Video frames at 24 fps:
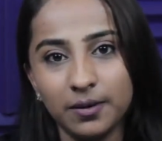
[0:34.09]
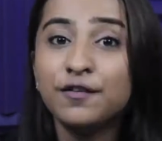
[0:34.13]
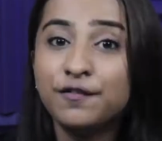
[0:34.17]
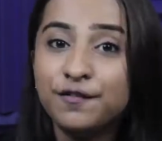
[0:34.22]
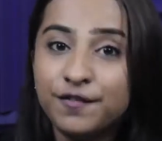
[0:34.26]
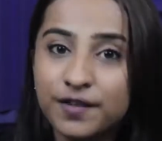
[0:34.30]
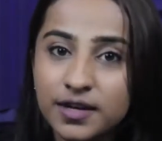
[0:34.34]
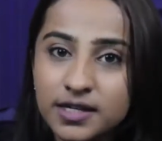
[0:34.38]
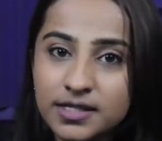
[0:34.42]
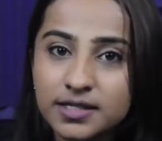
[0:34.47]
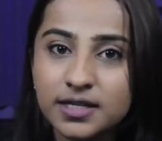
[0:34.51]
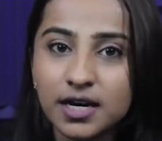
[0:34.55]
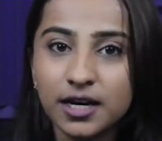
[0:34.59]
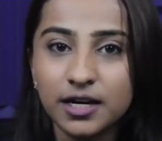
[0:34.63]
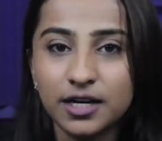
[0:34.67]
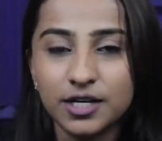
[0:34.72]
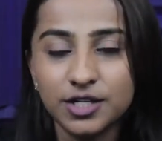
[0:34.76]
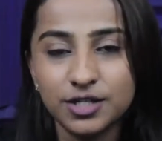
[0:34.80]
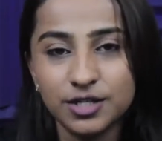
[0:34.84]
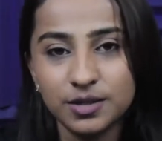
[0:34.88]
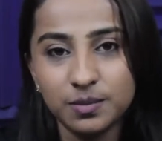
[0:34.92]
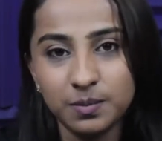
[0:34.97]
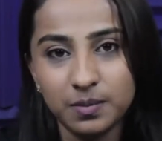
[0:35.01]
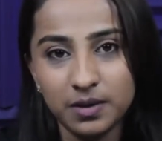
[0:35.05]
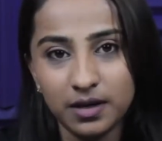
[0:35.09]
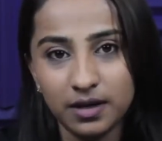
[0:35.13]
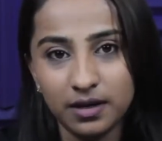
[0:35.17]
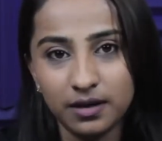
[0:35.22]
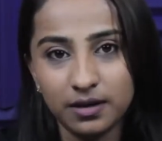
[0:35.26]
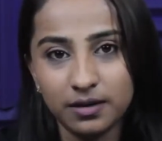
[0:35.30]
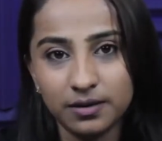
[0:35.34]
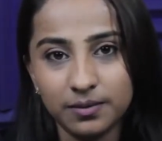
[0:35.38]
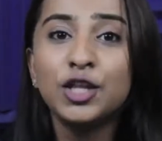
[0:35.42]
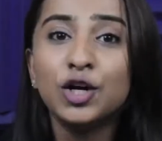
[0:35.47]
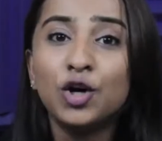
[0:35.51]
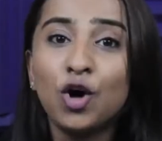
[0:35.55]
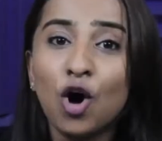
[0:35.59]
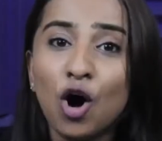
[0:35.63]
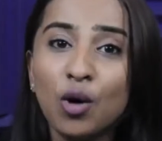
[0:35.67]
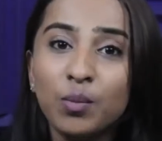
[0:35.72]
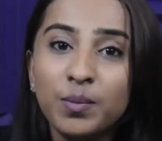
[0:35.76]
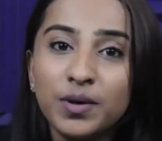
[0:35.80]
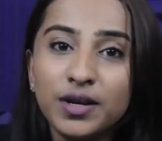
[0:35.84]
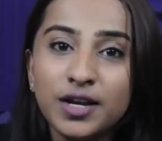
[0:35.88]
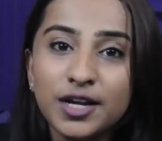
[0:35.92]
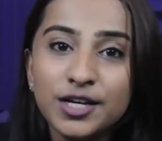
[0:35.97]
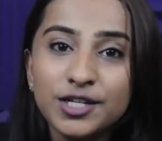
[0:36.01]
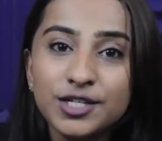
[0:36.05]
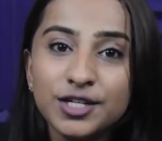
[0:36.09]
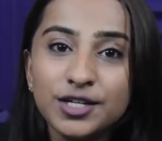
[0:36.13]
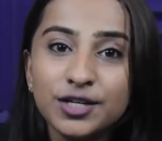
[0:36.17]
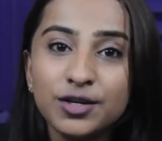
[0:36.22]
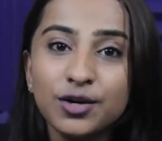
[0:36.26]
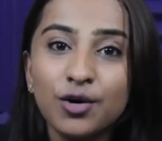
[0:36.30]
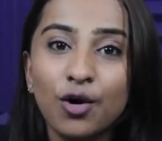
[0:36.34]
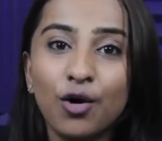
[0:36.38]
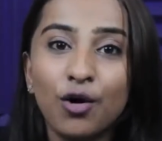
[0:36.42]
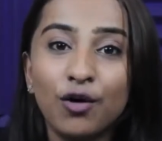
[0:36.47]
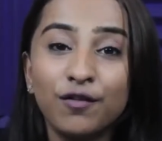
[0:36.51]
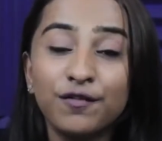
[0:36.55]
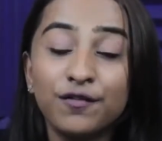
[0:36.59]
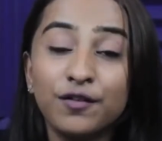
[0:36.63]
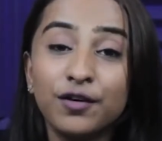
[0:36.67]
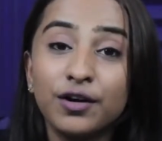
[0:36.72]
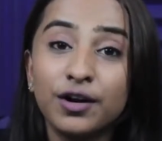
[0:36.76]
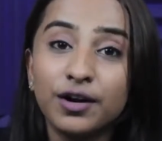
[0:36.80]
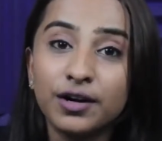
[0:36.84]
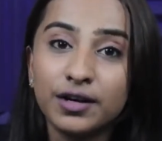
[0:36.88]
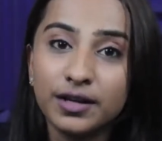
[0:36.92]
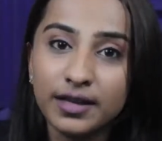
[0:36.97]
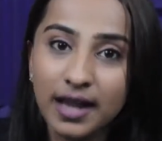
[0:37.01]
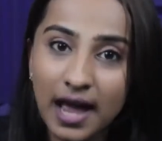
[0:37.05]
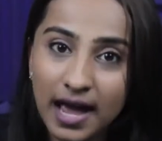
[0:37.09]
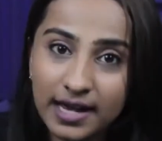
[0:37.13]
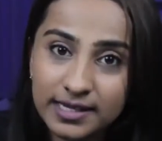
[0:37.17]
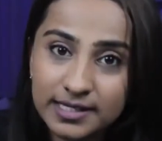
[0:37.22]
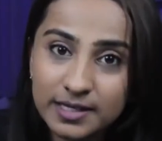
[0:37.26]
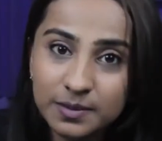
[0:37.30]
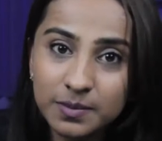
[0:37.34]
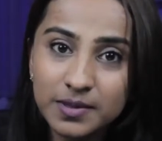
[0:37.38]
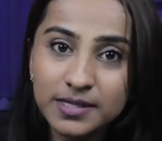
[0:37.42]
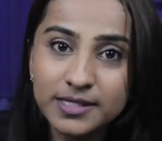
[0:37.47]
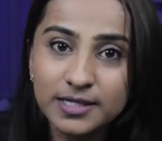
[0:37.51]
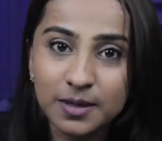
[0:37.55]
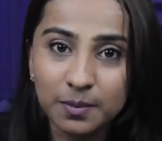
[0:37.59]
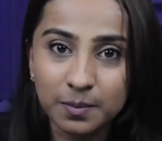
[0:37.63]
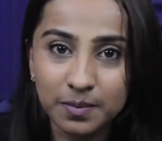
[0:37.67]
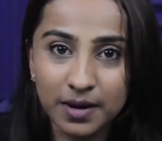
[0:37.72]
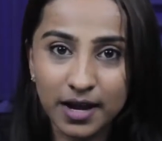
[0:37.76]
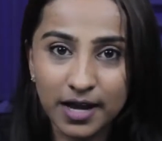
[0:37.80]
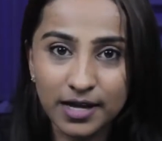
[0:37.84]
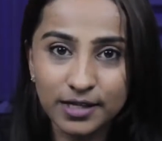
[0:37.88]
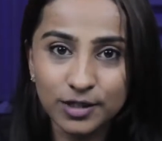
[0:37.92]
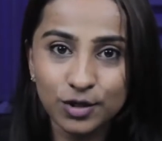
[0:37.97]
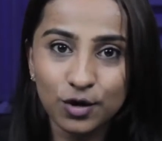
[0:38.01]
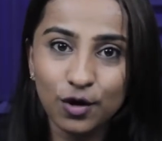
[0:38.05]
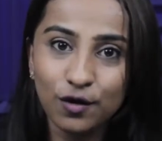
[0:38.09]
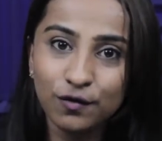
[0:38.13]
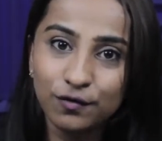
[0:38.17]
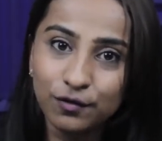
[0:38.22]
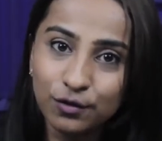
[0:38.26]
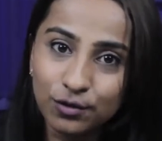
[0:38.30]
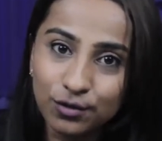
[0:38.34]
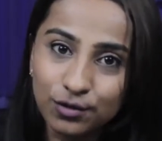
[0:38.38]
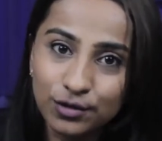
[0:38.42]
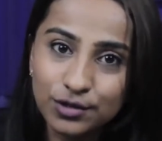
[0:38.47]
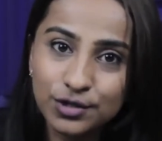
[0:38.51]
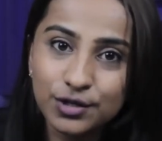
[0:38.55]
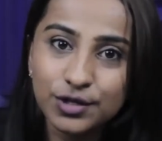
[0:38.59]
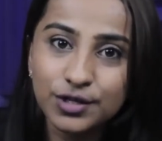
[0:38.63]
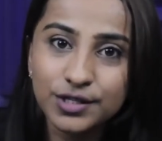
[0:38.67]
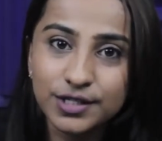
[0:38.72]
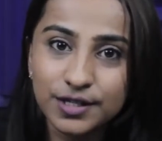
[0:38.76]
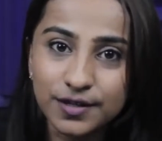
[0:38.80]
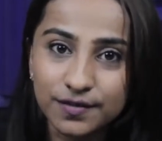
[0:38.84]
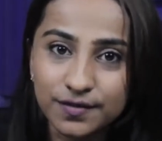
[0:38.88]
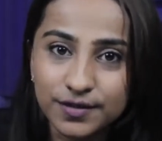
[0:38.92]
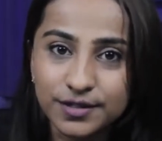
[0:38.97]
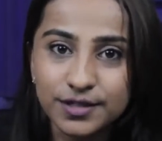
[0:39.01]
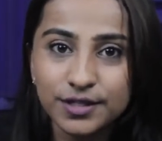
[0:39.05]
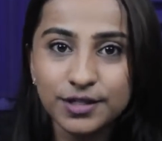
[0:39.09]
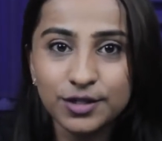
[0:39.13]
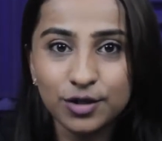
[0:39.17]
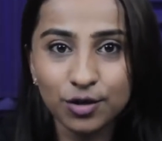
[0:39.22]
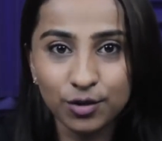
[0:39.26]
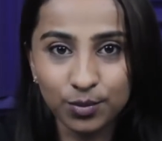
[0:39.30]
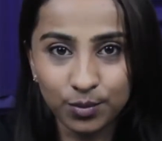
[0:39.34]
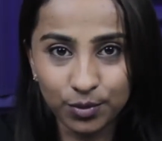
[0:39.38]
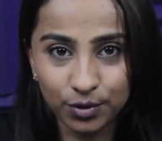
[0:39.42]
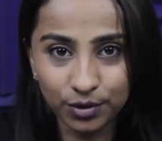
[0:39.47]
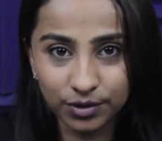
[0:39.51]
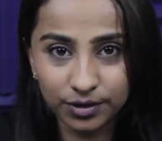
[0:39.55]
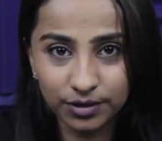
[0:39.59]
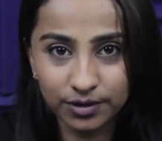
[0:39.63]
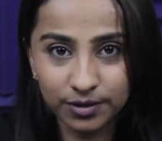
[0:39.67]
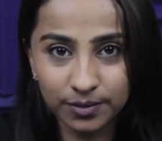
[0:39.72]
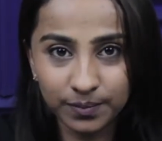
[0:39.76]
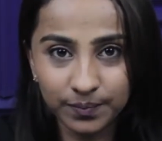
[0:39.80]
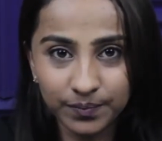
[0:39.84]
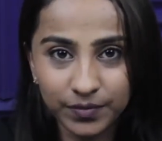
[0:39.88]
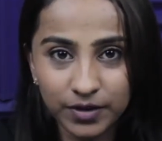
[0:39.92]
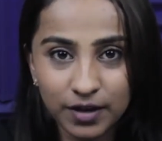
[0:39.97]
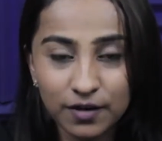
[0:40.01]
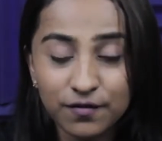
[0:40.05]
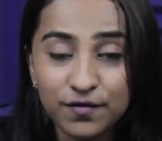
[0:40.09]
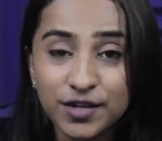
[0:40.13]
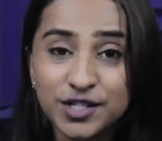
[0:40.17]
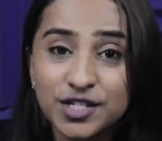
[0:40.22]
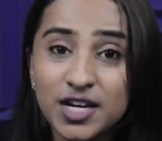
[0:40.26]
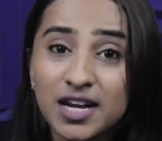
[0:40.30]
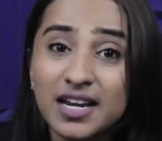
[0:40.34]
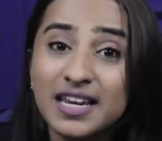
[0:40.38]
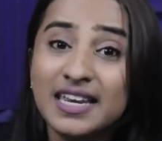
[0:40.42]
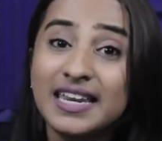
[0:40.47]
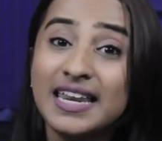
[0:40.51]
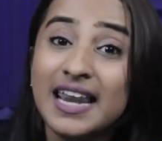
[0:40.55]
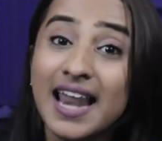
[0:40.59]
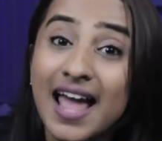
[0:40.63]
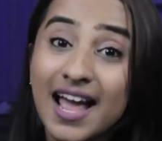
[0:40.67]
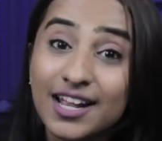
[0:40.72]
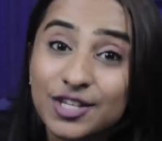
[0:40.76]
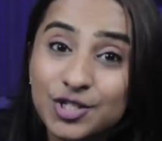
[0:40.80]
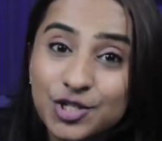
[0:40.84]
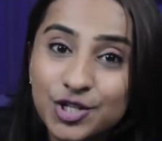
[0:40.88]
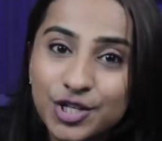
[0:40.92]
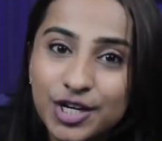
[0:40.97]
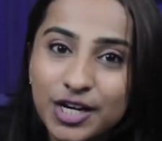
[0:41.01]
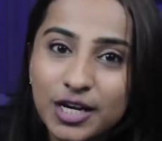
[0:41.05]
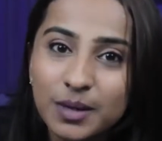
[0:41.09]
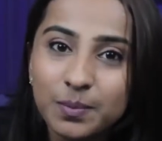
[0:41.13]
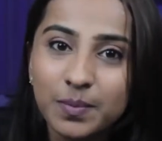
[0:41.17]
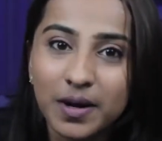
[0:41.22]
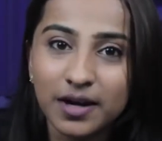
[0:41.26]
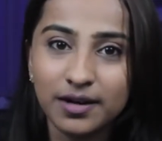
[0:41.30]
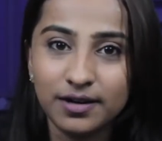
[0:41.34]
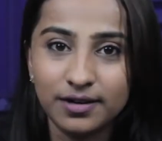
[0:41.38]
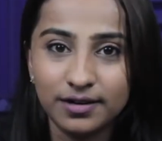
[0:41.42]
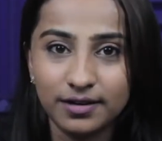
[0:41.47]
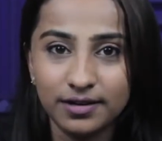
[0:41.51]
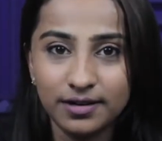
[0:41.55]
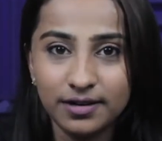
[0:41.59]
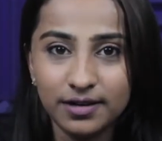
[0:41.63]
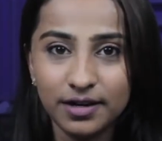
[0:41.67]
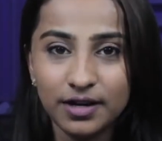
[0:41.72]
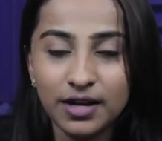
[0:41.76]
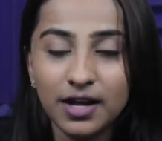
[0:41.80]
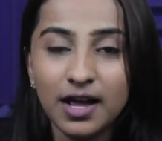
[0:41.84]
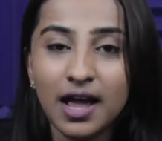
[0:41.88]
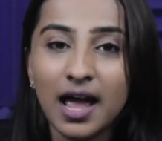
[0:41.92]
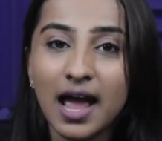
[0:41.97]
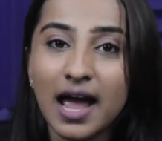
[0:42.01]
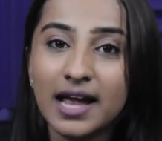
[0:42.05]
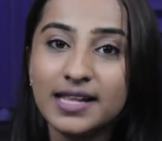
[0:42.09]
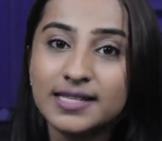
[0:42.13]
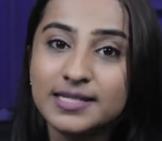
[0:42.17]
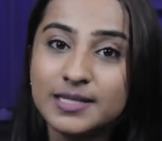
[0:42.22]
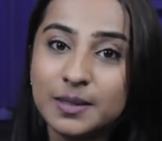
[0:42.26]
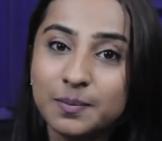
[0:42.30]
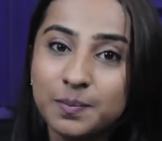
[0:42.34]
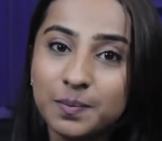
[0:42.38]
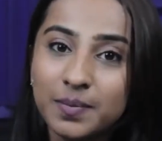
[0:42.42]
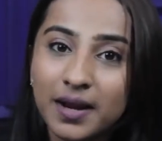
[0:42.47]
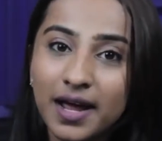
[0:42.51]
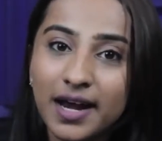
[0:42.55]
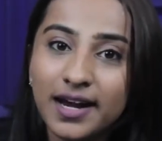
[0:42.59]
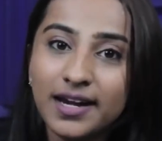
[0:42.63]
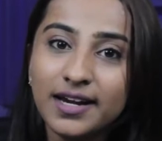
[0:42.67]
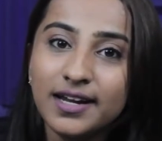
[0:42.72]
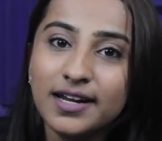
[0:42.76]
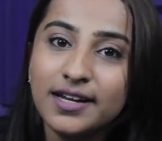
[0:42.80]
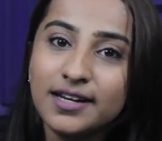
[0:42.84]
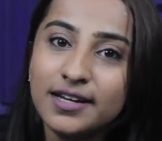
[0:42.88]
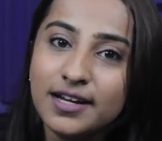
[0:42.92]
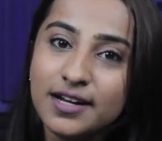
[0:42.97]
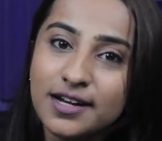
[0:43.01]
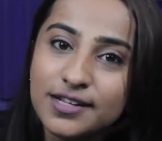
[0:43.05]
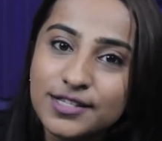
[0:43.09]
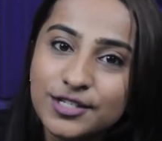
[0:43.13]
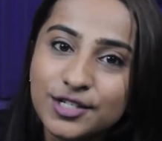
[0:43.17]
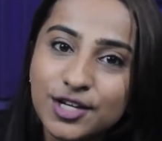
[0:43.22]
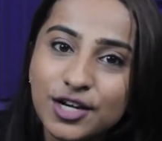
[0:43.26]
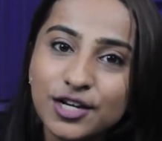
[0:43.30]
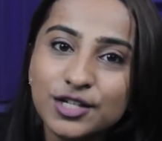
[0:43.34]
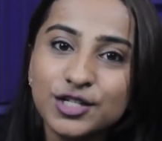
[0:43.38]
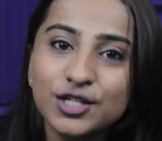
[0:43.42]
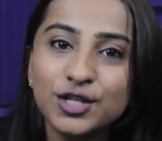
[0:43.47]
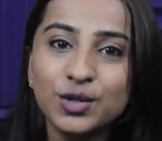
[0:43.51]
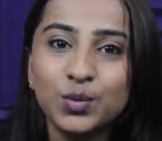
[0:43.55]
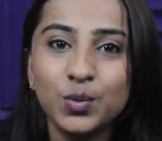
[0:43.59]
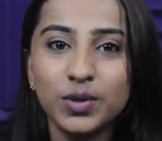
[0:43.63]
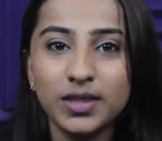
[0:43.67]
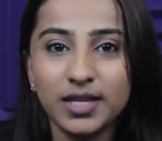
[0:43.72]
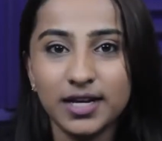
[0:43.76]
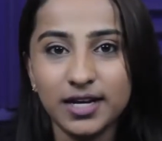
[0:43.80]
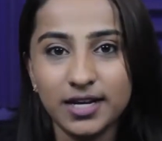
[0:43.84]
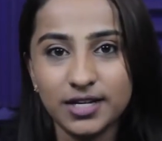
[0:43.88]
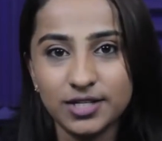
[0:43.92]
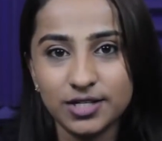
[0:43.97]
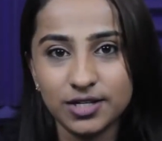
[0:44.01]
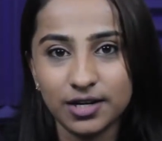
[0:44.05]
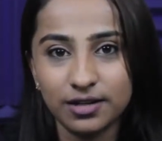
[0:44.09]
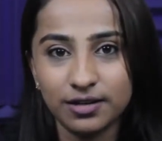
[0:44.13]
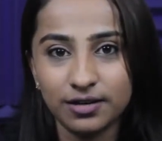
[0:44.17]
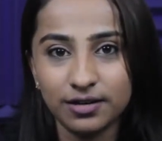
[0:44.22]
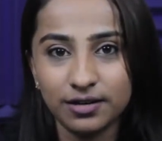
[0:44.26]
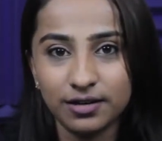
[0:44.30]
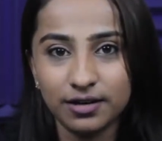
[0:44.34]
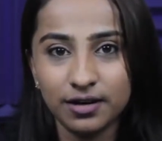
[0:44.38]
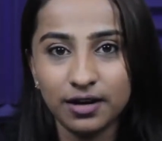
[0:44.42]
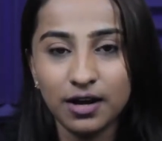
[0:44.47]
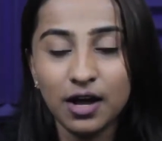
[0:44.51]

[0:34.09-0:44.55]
The first condition being the combination of taxable supplies of goods or services or both, which are naturally bundled and supplied in conjunction with each other,